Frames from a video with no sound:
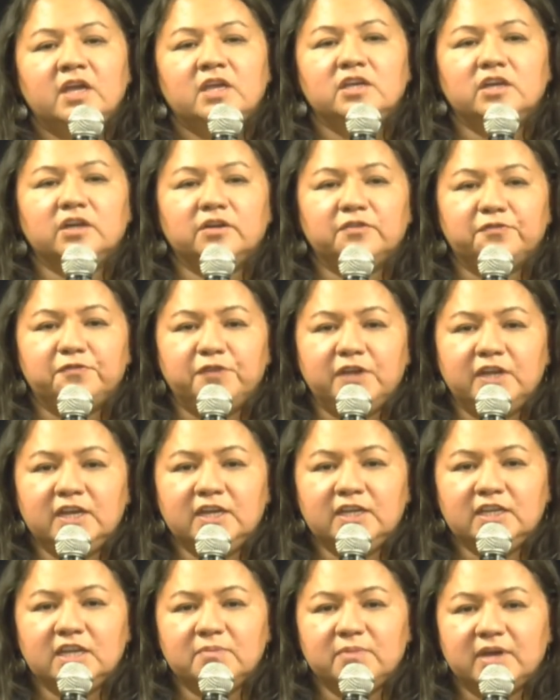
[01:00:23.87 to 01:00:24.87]
you're
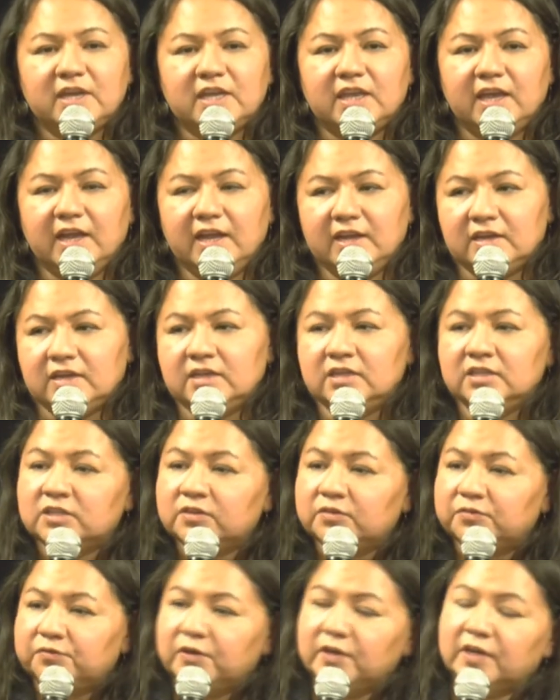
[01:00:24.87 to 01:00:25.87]
feeding them again
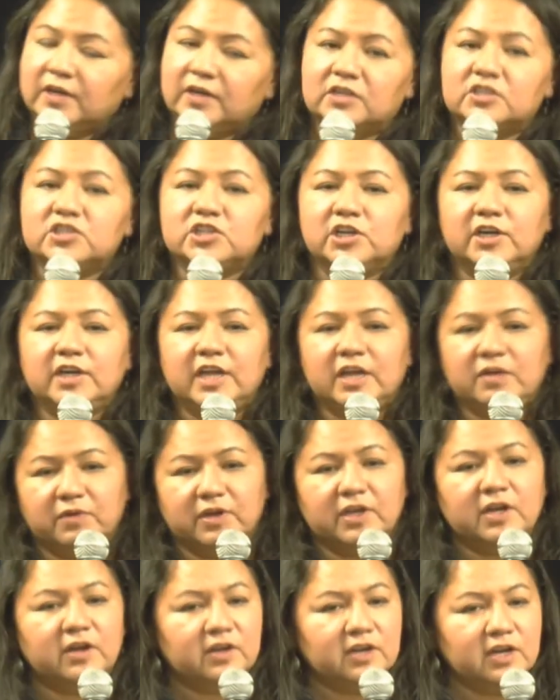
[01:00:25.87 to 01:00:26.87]
for their journey
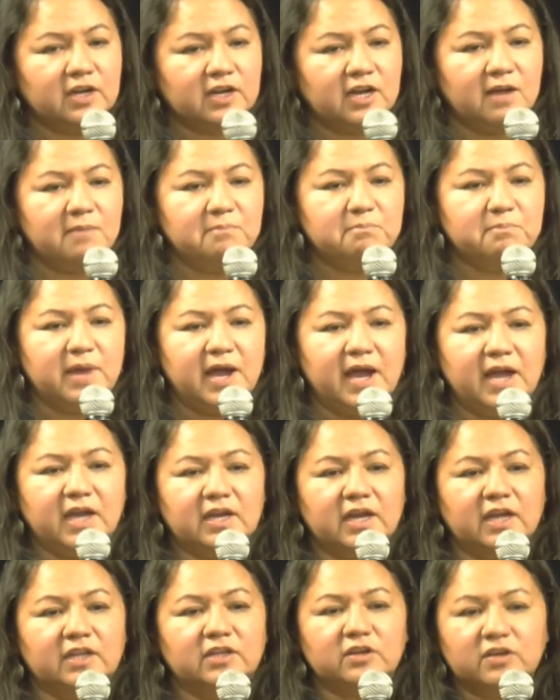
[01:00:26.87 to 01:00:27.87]
when they're going to come back
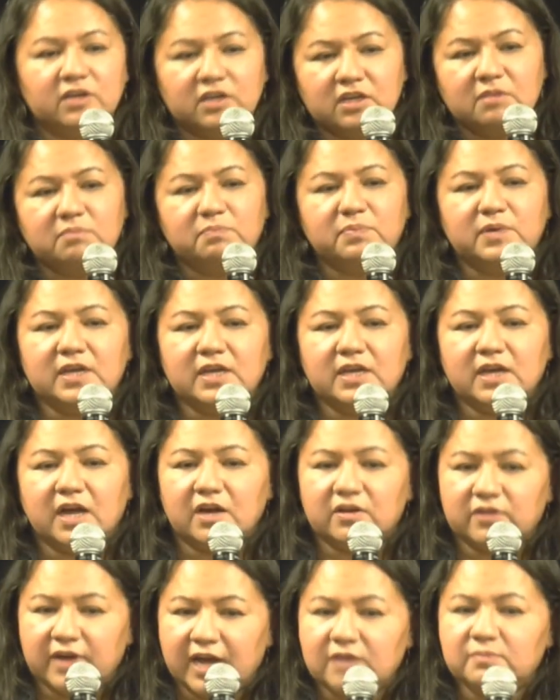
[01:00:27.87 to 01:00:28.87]
and they're going to be
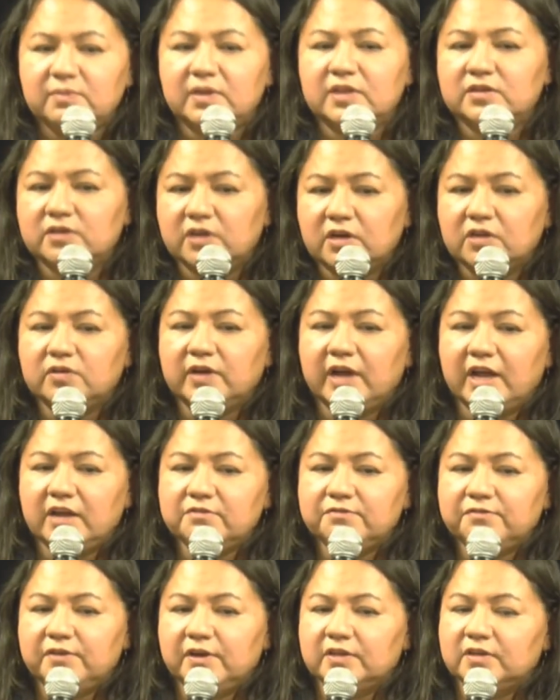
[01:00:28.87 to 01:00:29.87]
a grandmother or
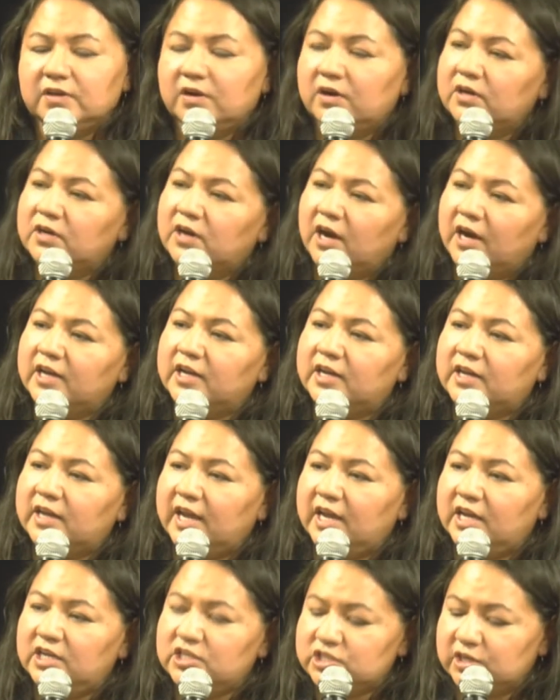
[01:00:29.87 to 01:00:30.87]
grandfather or guardian
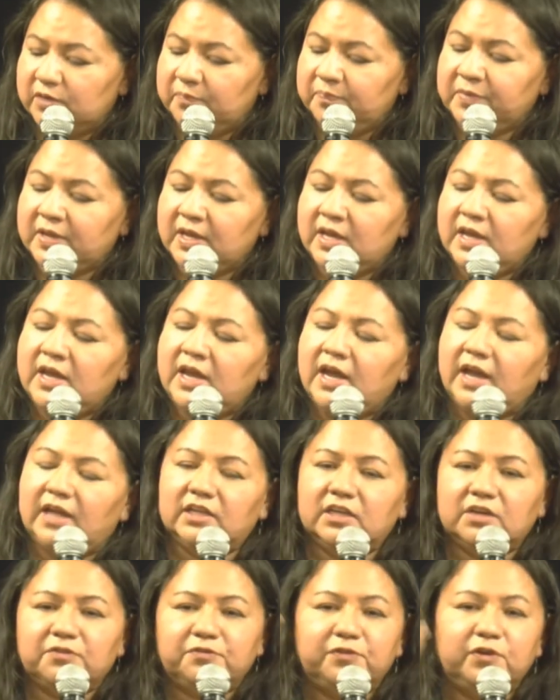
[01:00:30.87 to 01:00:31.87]
angel.
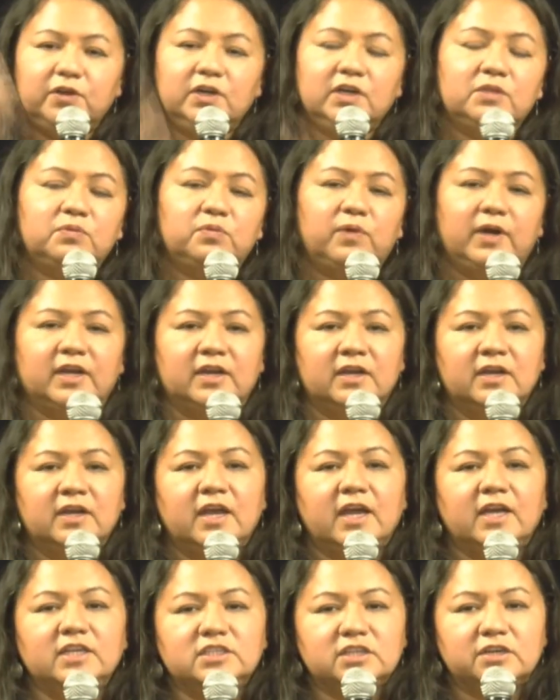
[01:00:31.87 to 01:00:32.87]
And the fourth one
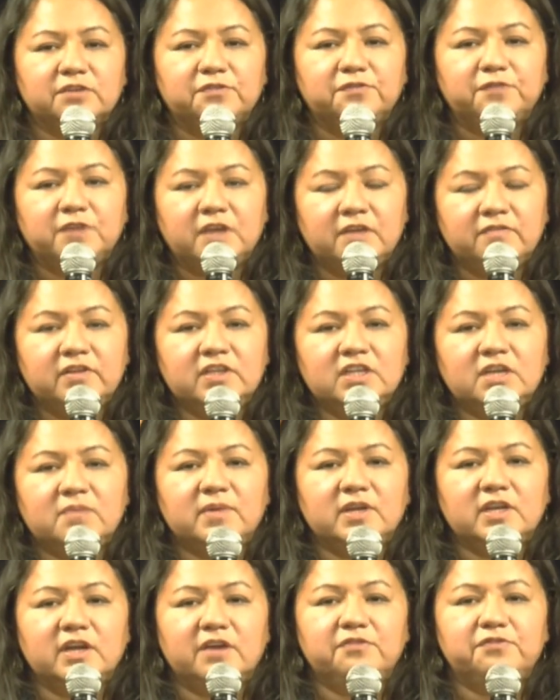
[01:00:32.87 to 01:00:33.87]
is you're giving
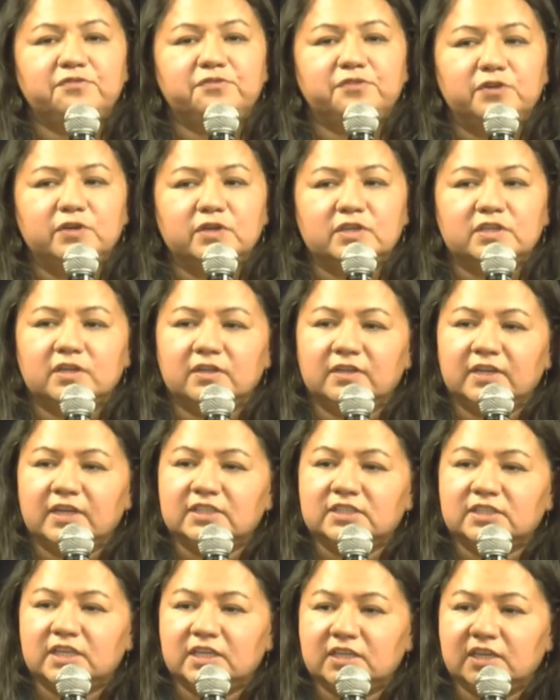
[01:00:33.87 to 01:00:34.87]
them enough food till
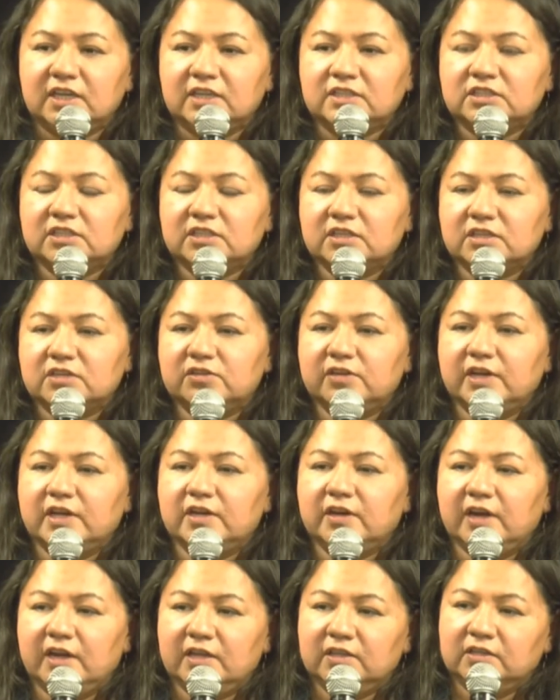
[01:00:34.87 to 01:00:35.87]
they sit next to the
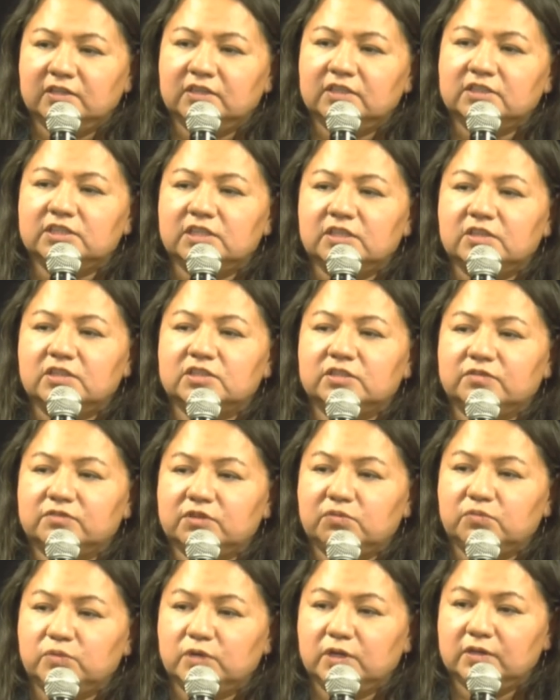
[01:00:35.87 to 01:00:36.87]
Creator and learn the secrets of
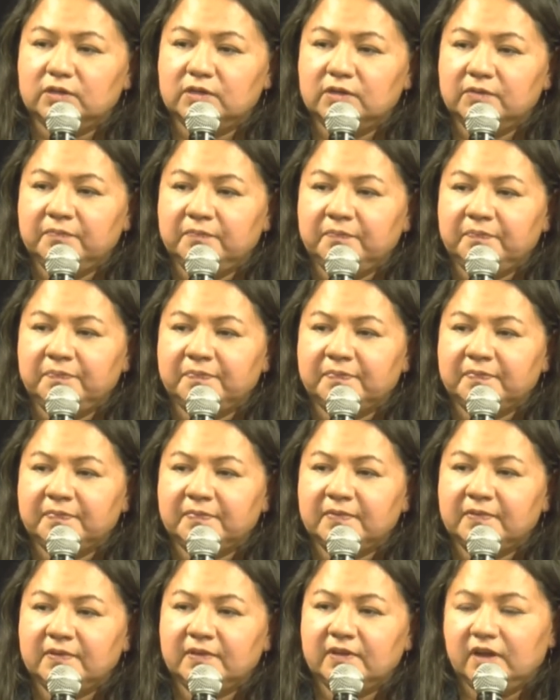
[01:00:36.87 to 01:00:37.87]
the world,
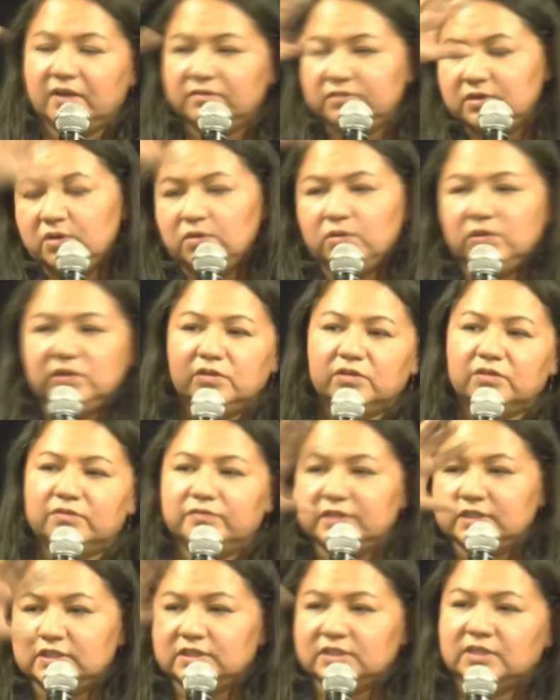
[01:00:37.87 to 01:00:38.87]
of the whole
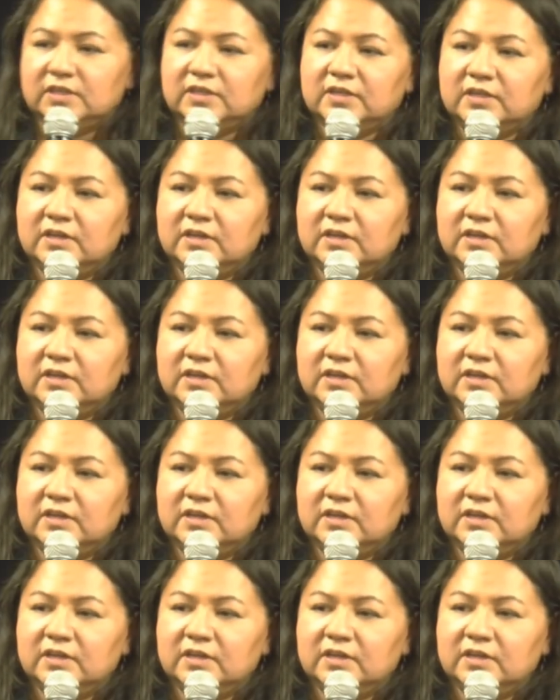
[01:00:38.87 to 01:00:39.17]
universe.